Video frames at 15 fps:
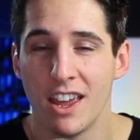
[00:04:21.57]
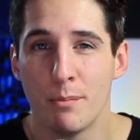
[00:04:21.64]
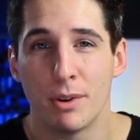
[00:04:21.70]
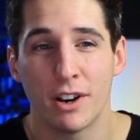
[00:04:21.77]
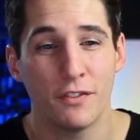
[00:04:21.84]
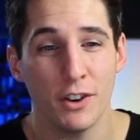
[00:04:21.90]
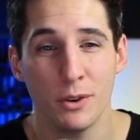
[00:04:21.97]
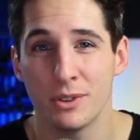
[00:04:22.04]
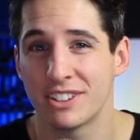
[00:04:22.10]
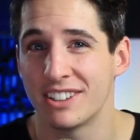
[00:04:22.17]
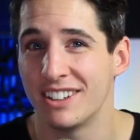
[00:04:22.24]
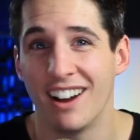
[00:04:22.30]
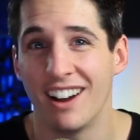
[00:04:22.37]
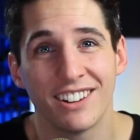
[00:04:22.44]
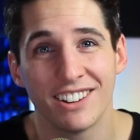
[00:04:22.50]
But if it was
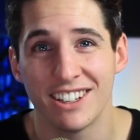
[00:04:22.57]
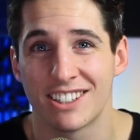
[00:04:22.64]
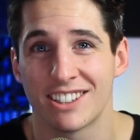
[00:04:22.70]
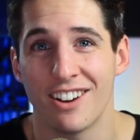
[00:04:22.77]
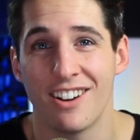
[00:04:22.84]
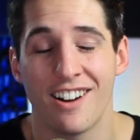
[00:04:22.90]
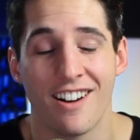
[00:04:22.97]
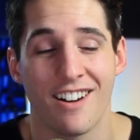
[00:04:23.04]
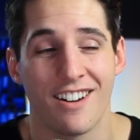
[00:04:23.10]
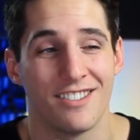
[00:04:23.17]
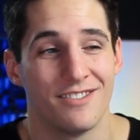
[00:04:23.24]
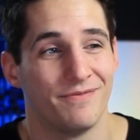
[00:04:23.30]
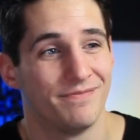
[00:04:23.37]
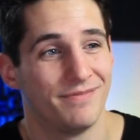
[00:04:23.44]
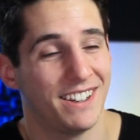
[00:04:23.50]
an ugly song,
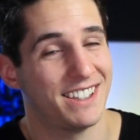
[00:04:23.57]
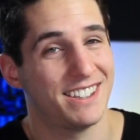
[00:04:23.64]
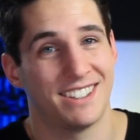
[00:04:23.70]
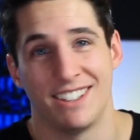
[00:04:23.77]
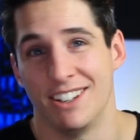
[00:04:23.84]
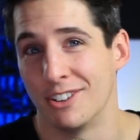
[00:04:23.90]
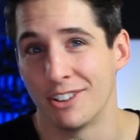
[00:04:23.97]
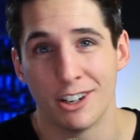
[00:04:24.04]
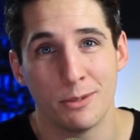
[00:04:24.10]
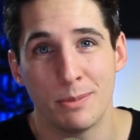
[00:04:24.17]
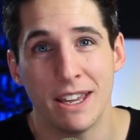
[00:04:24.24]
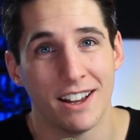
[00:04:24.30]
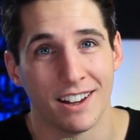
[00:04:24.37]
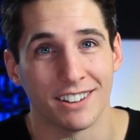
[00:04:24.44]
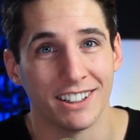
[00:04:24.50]
it's still going to
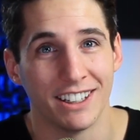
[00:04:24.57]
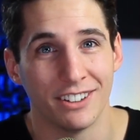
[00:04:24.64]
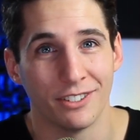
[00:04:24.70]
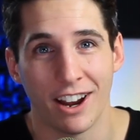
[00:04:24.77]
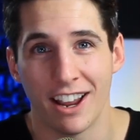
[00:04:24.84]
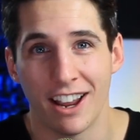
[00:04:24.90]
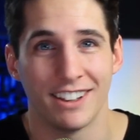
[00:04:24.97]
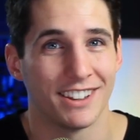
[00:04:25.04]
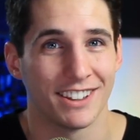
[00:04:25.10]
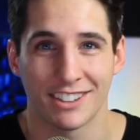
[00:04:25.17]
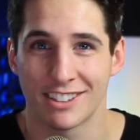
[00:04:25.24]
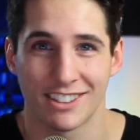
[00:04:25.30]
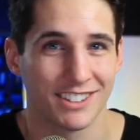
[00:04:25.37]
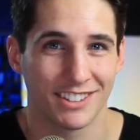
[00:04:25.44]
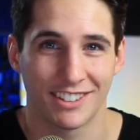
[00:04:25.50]
be ugly, right?
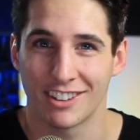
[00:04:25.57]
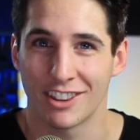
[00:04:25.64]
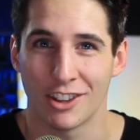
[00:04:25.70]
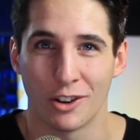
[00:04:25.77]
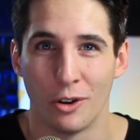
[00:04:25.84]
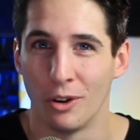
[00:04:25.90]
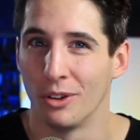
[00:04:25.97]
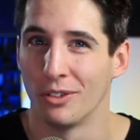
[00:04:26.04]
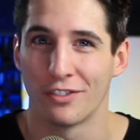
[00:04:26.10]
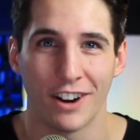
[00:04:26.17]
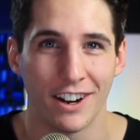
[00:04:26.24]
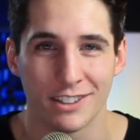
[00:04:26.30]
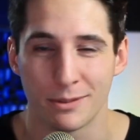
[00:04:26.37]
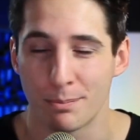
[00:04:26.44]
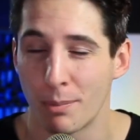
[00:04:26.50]
That's the whole
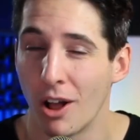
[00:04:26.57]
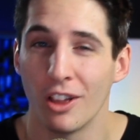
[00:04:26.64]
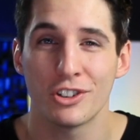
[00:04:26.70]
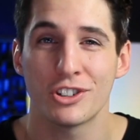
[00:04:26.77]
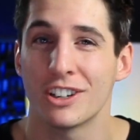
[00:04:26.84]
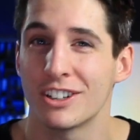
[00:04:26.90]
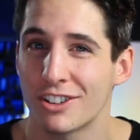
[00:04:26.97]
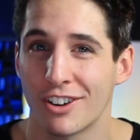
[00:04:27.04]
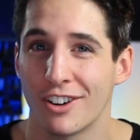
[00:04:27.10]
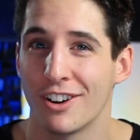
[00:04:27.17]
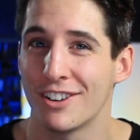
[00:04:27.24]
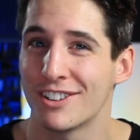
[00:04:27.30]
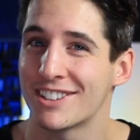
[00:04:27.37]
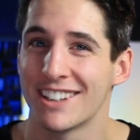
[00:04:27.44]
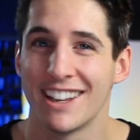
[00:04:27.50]
phrase, polishing
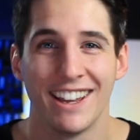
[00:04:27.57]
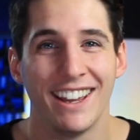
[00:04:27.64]
turds.